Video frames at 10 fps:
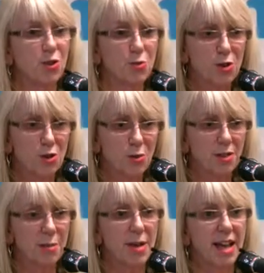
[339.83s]
to work
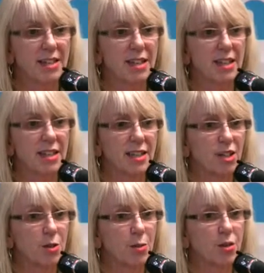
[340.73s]
with the Mass League and
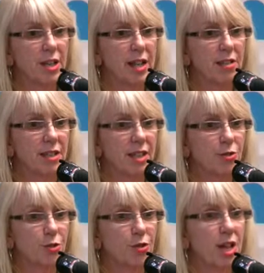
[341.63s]
the community health
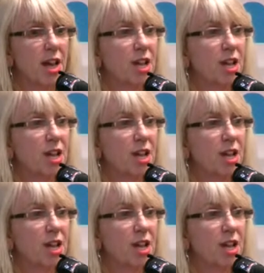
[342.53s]
centers